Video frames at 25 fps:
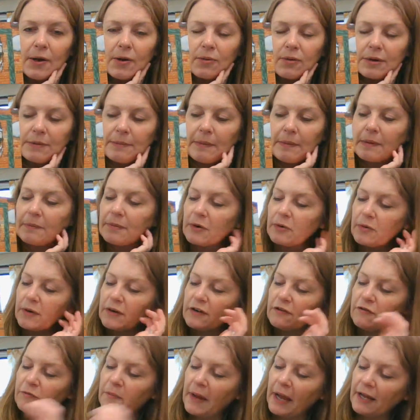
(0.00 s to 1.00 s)
Remember,
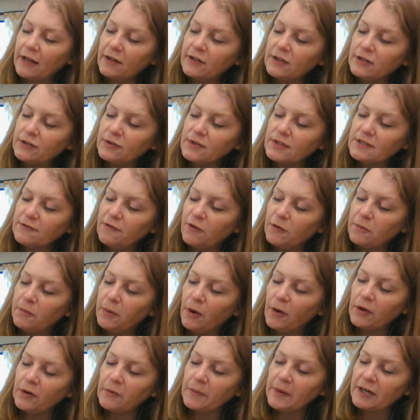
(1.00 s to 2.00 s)
one of my clues for
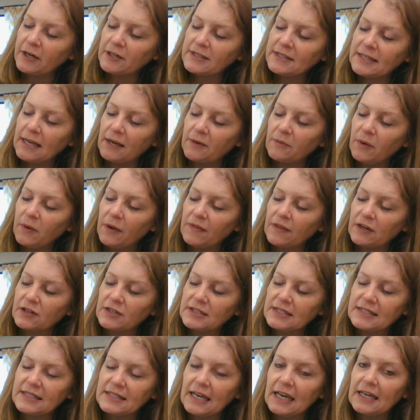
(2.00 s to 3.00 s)
polar bears said when
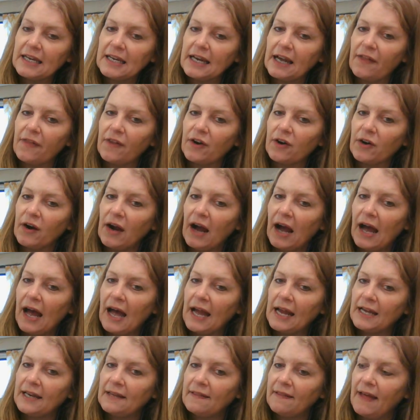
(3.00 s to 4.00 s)
they're standing on their
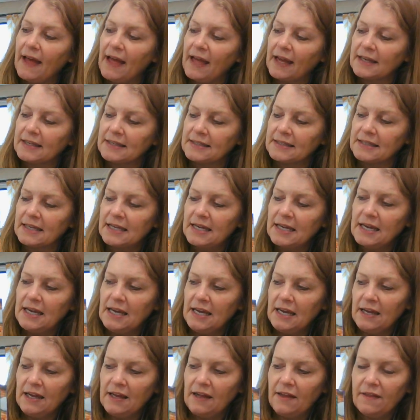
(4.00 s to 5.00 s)
hind legs,
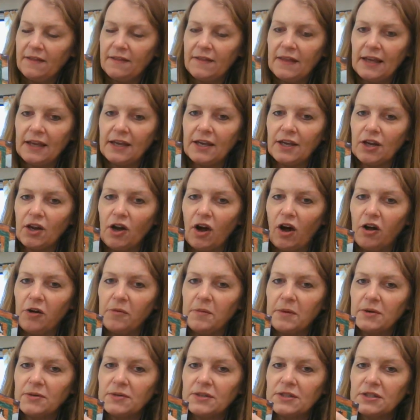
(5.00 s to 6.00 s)
they can
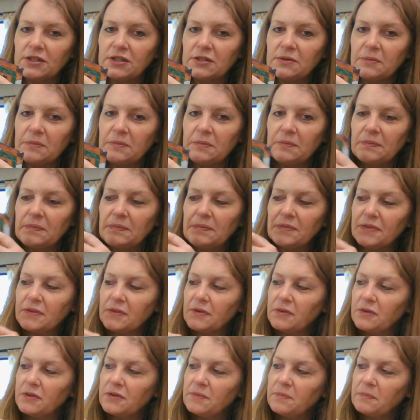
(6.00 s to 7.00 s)
almost
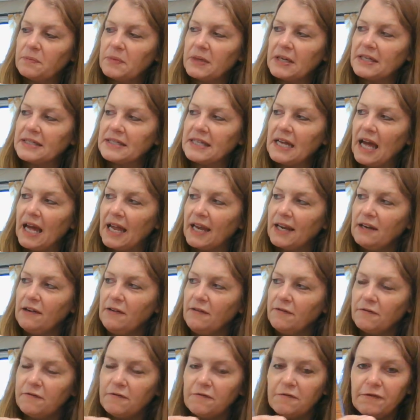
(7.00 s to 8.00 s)
be
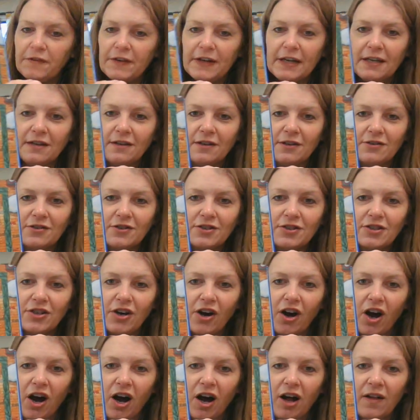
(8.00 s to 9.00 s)
10 feet
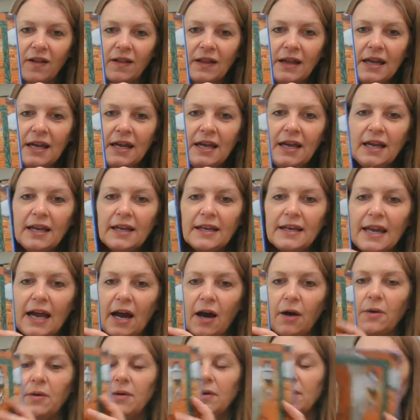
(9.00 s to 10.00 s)
tall.
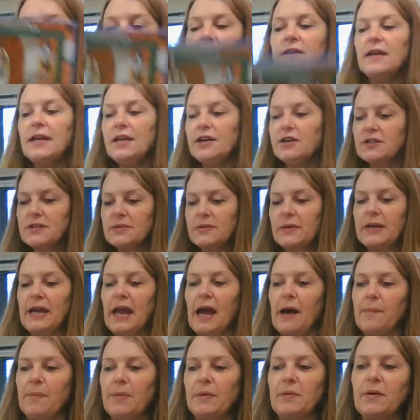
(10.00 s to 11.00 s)
Now, here's what
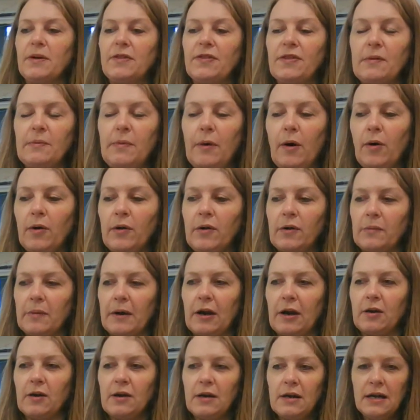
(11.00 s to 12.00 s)
happened with the polar
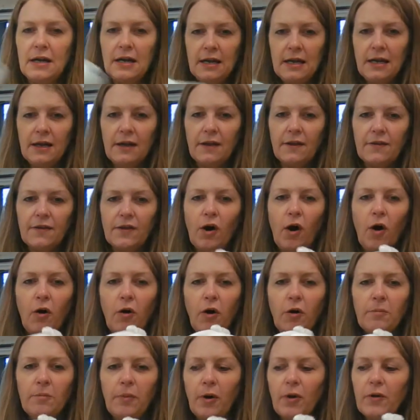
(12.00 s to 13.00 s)
bear. The
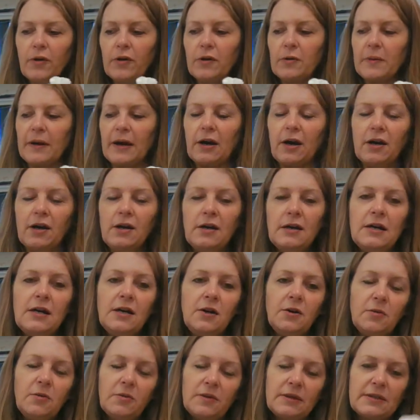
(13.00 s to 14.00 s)
whole polar bear
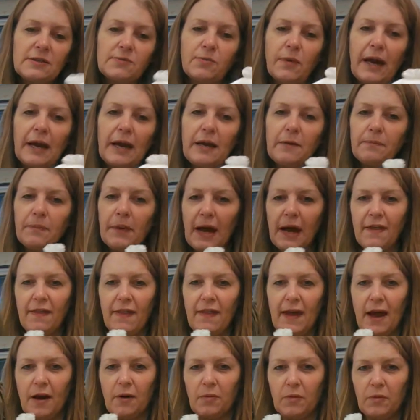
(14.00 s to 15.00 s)
was right by
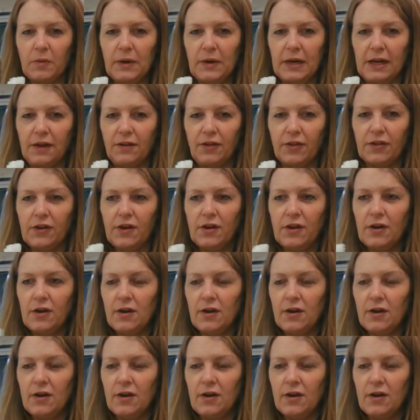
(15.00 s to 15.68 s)
that wreath,